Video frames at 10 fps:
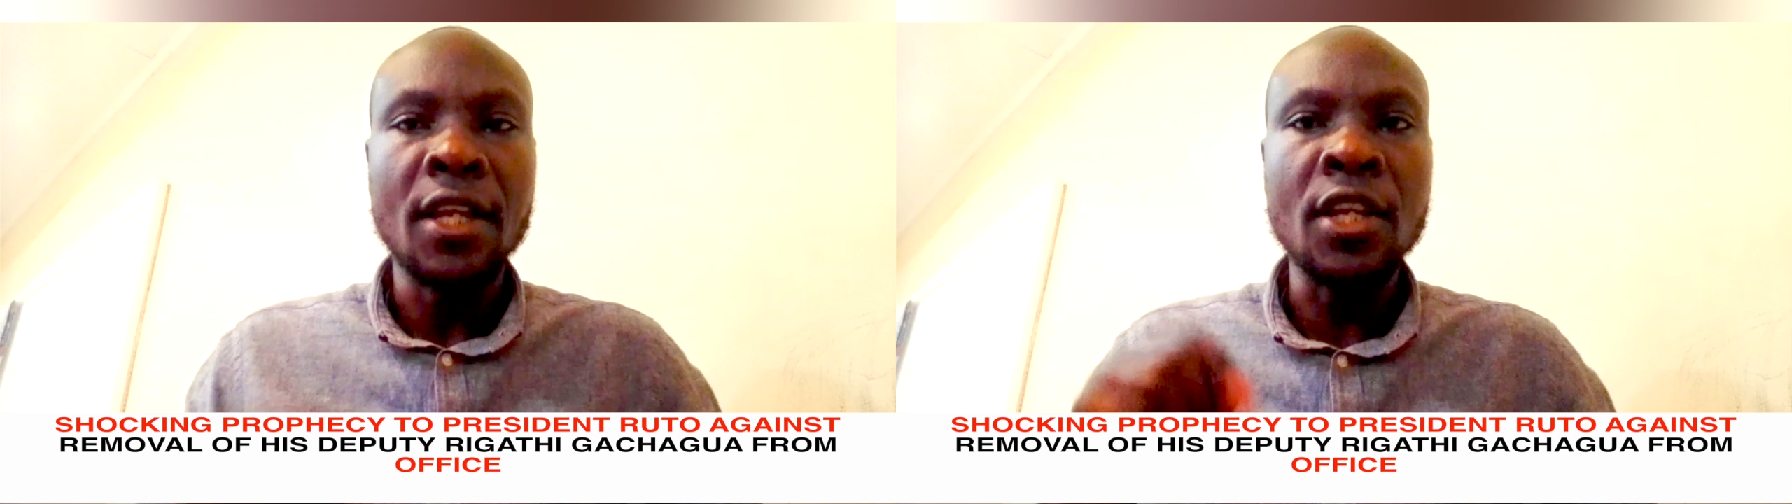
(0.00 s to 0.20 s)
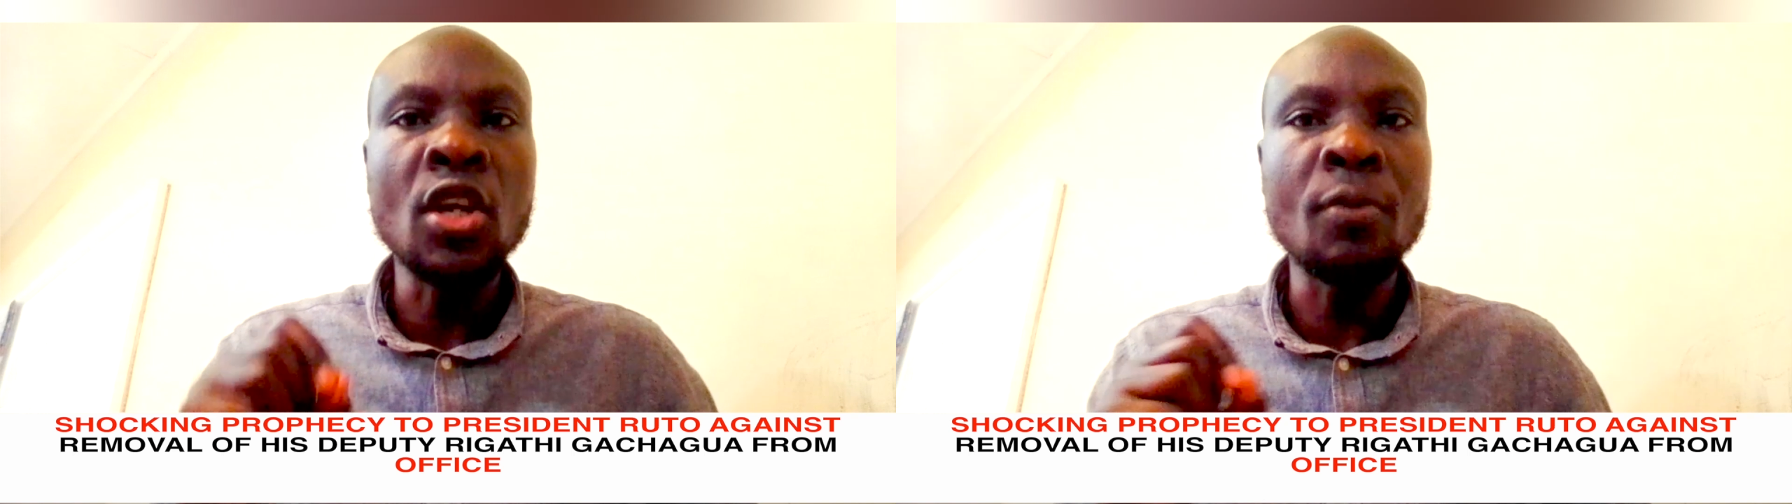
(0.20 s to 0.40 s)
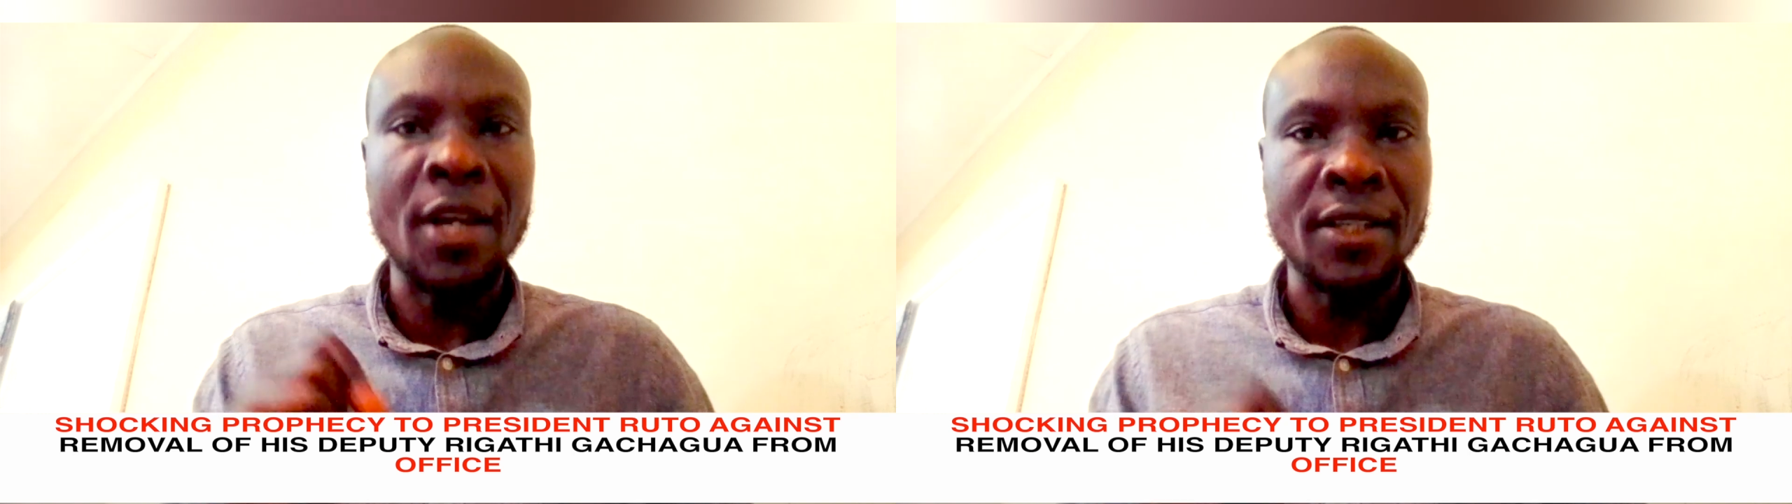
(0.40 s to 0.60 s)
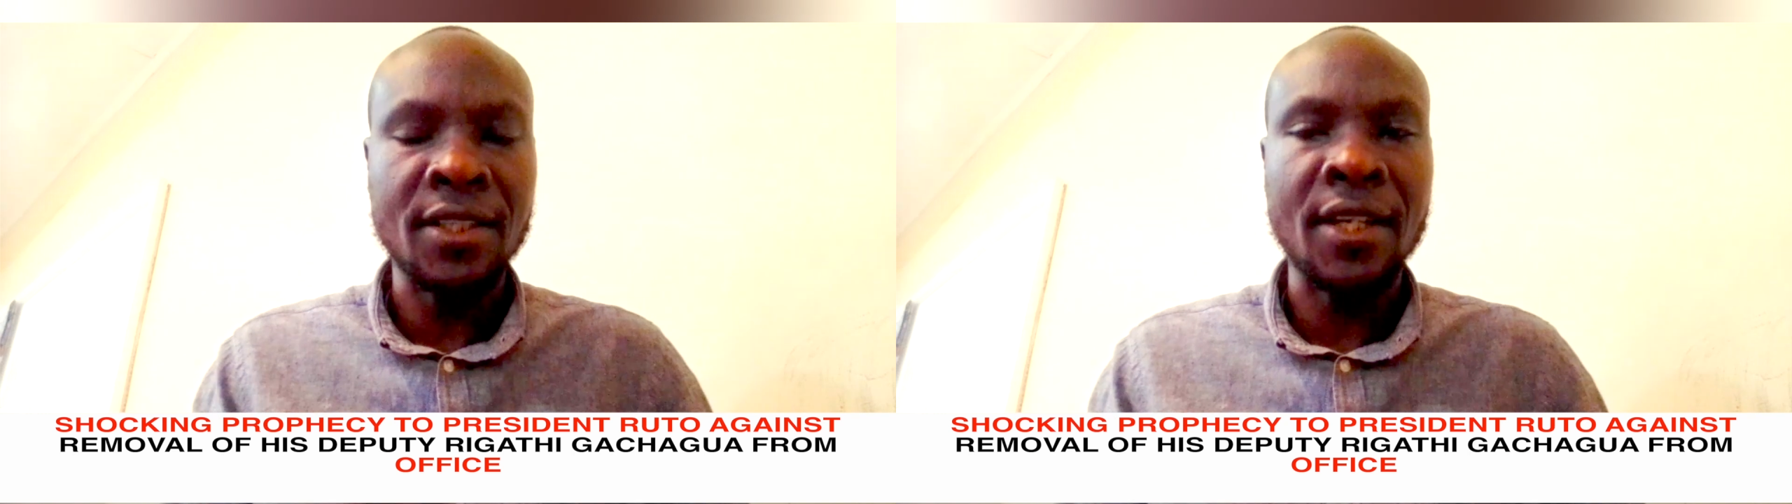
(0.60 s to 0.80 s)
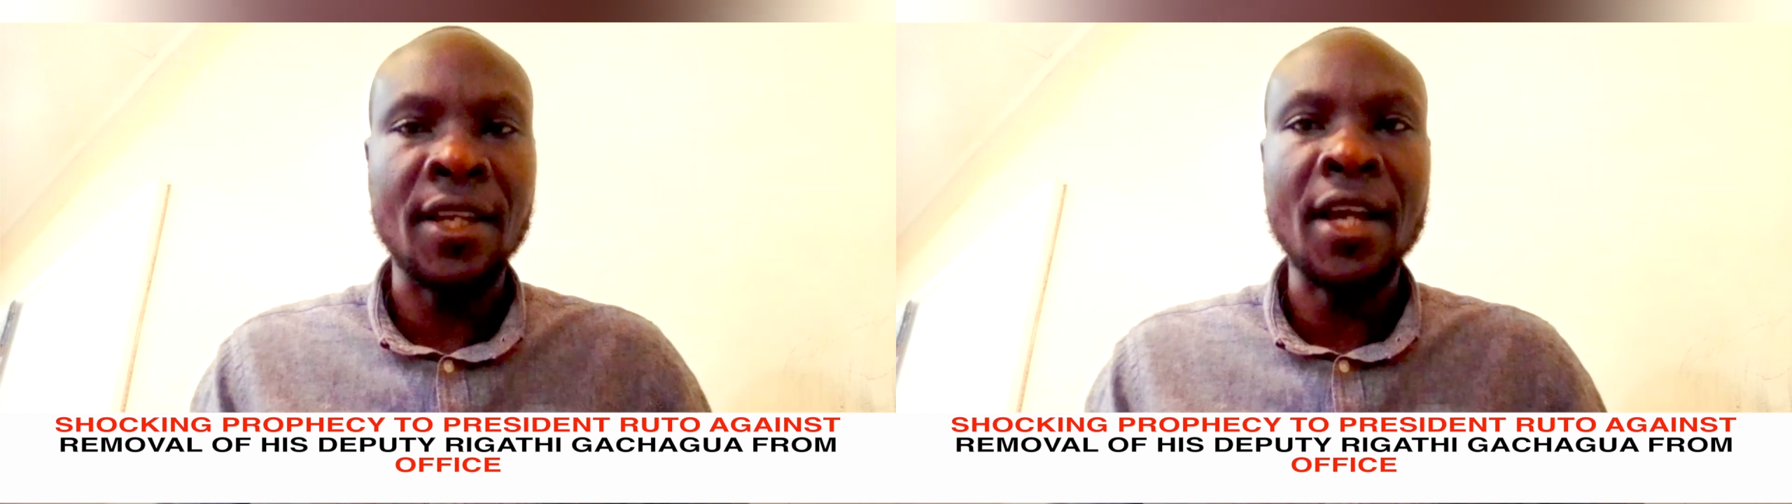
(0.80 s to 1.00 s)

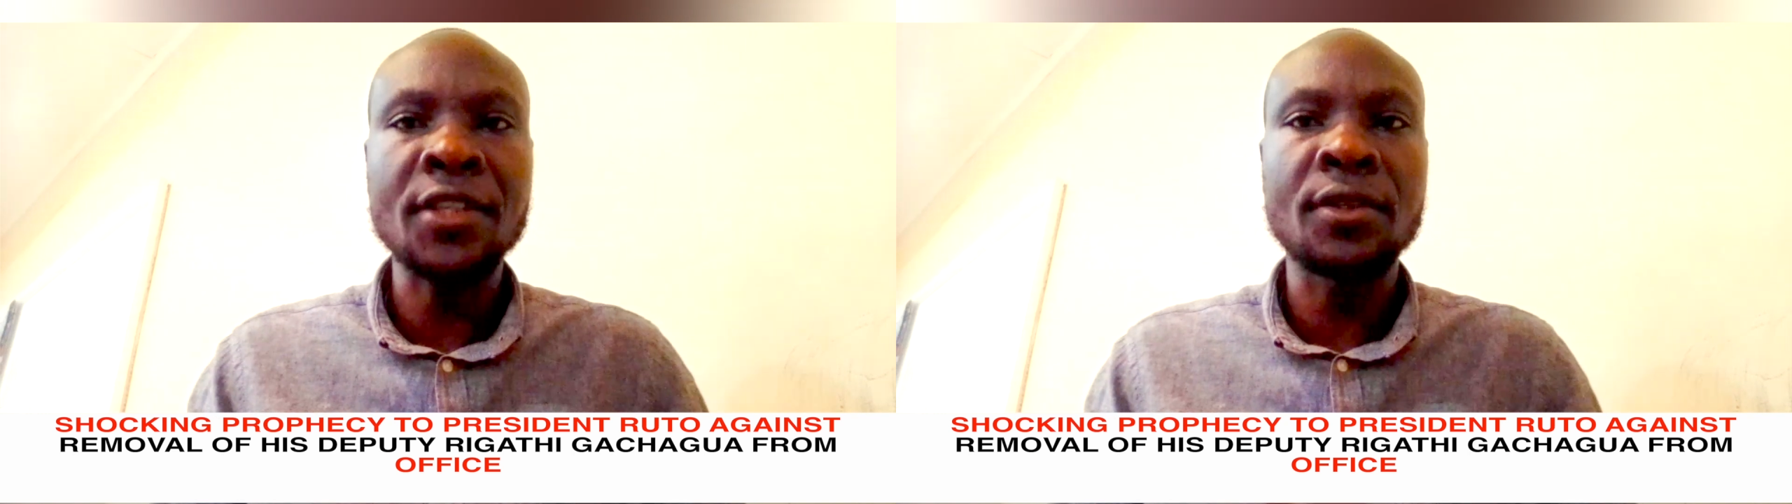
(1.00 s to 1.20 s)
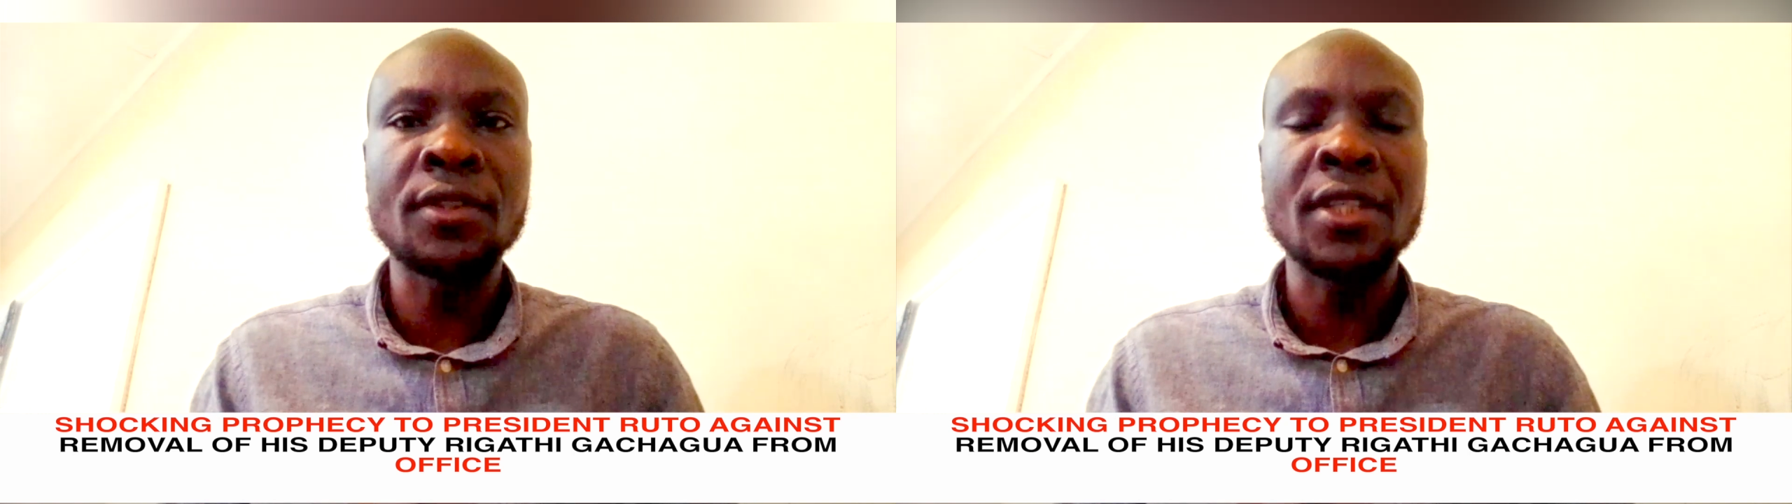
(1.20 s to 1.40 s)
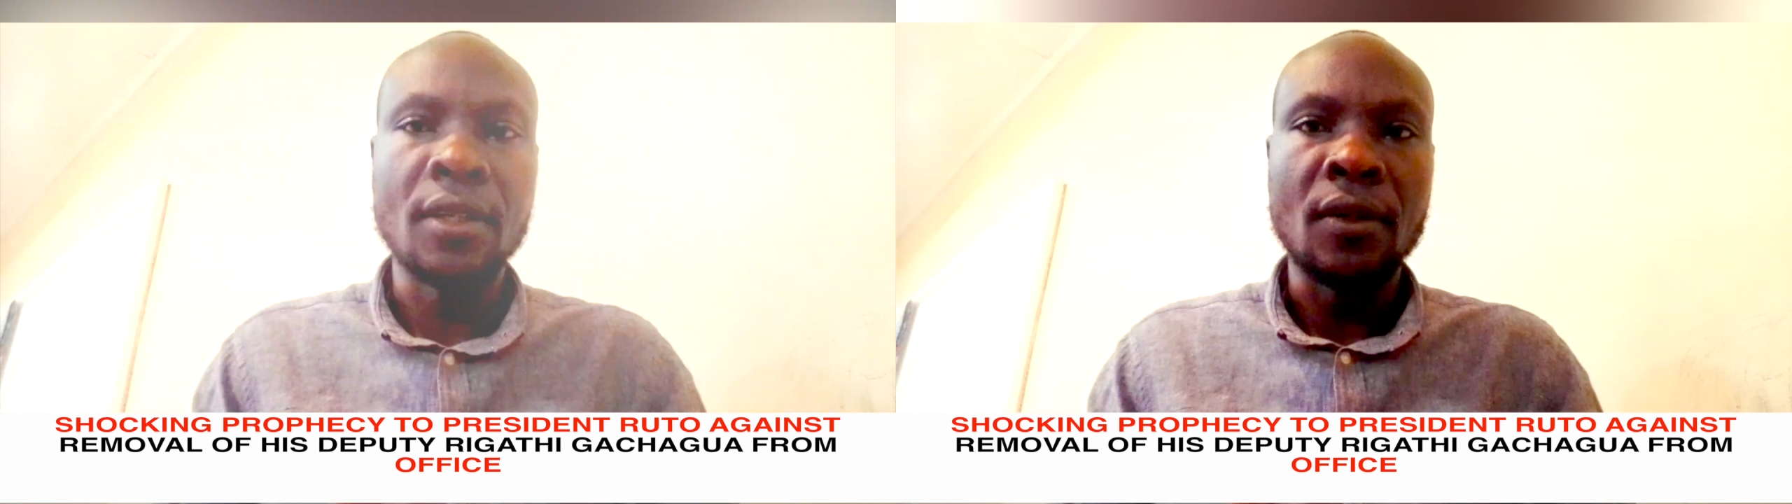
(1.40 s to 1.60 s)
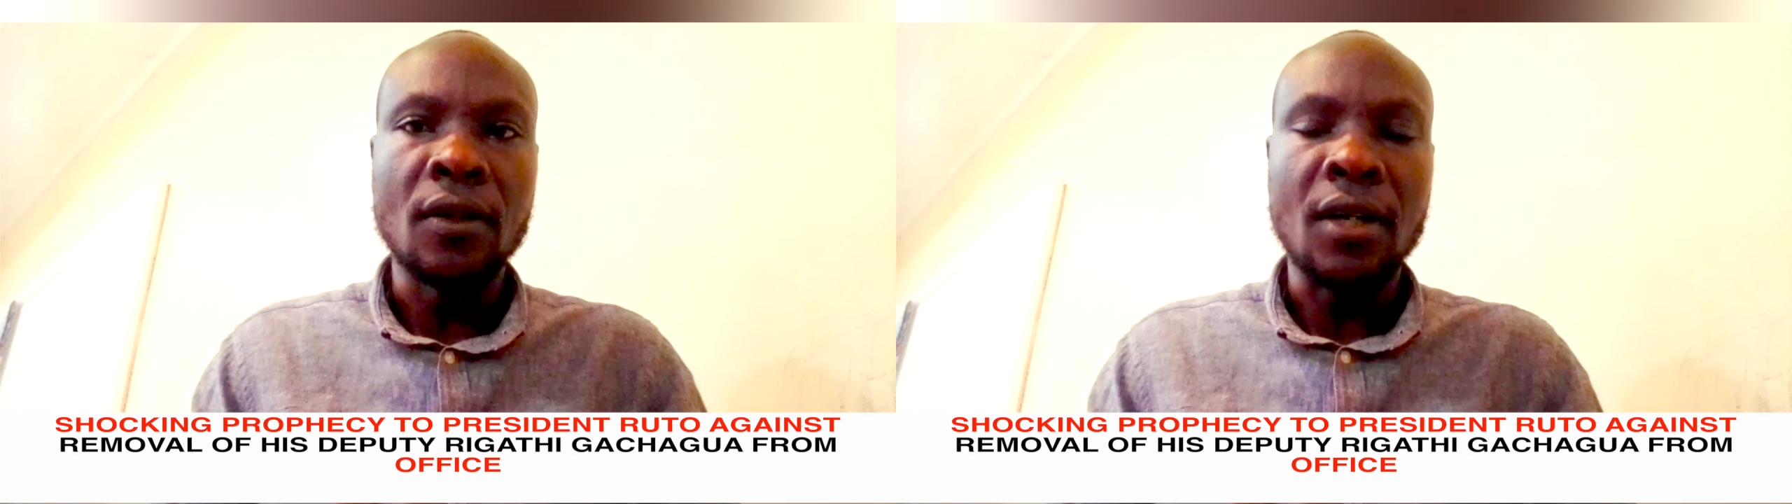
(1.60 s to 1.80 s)
numerous reactions